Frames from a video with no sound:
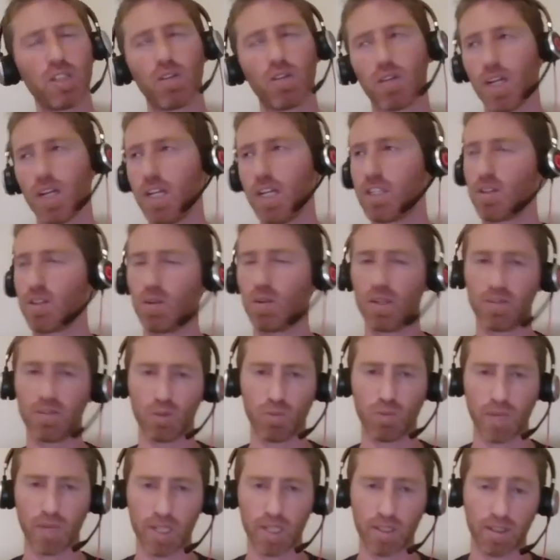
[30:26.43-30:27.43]
Okay, it's only
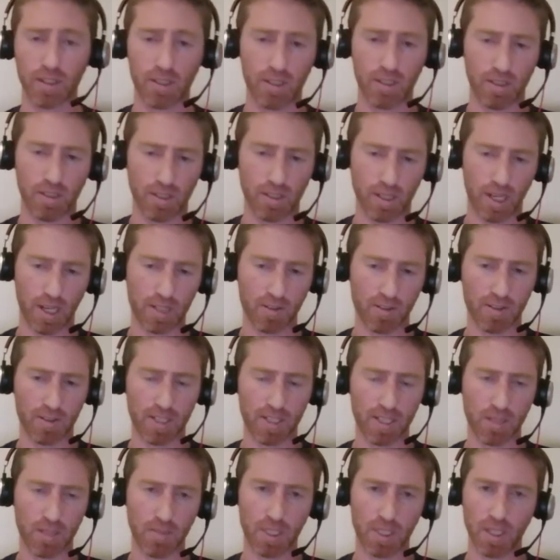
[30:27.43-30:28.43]
to make the
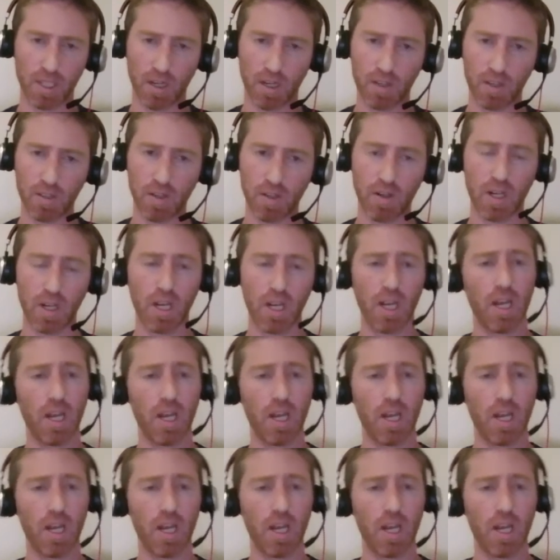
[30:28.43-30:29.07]
exercise a bit harder.